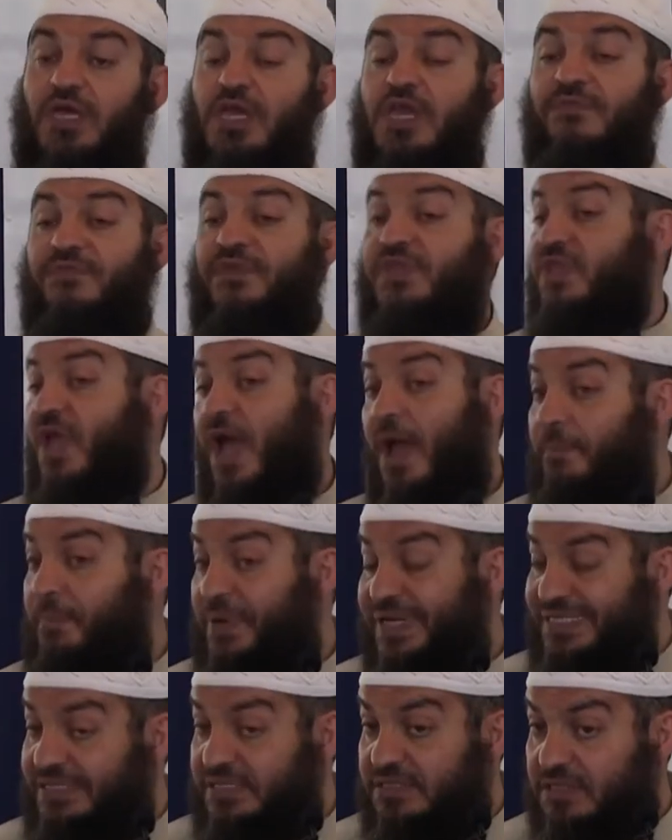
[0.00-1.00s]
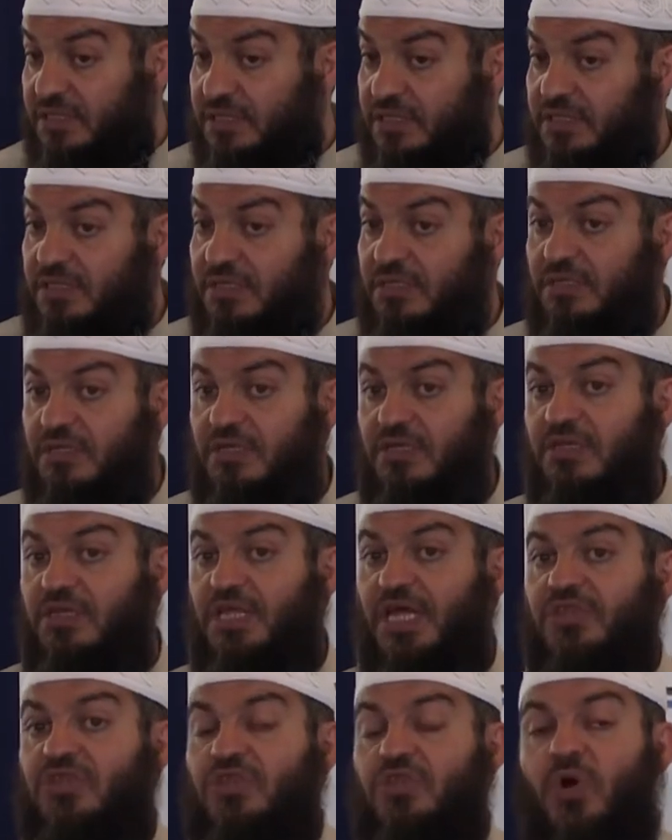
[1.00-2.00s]
If it happened
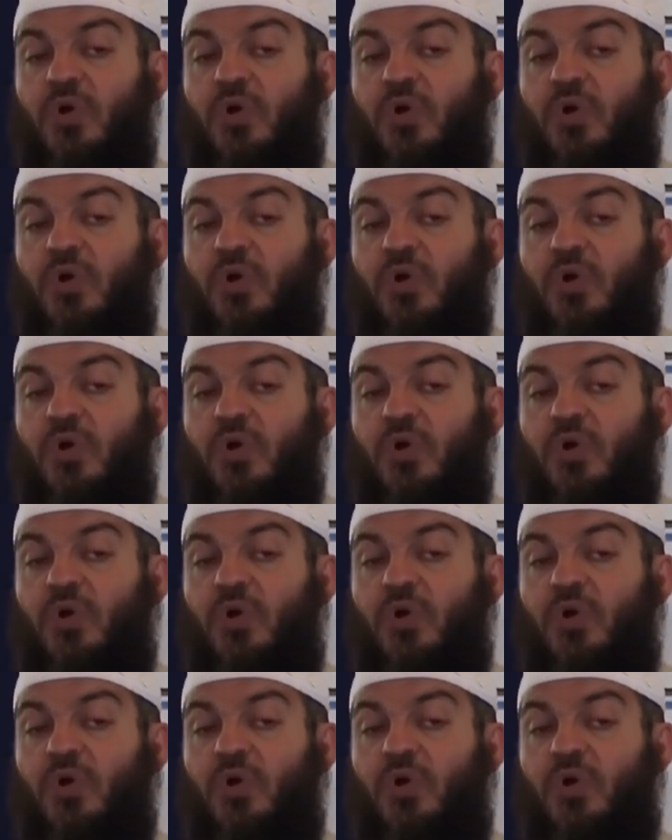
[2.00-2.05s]
that